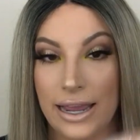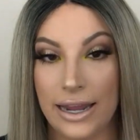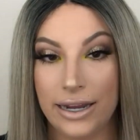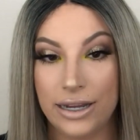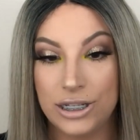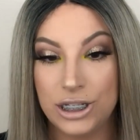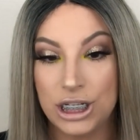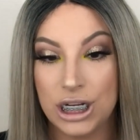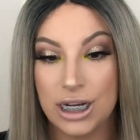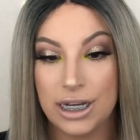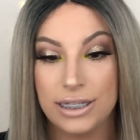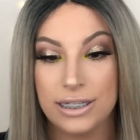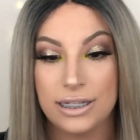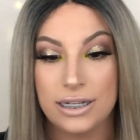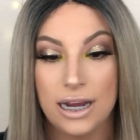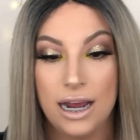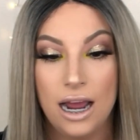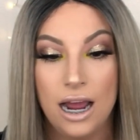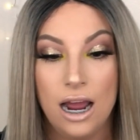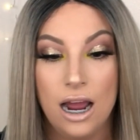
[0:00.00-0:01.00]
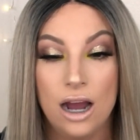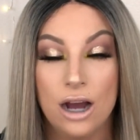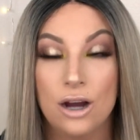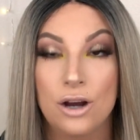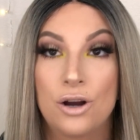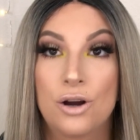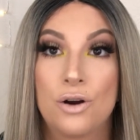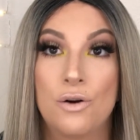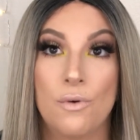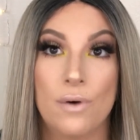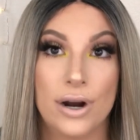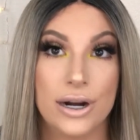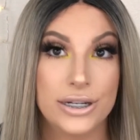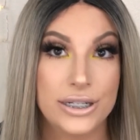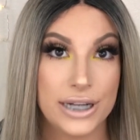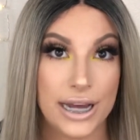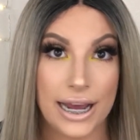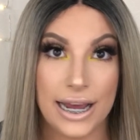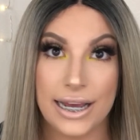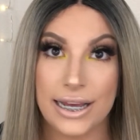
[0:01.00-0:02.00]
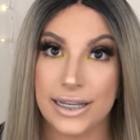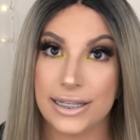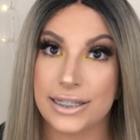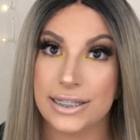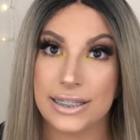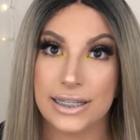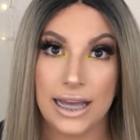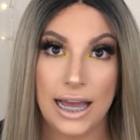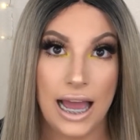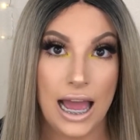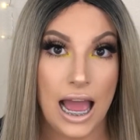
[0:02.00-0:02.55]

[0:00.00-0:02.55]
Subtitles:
It is just gorgeous.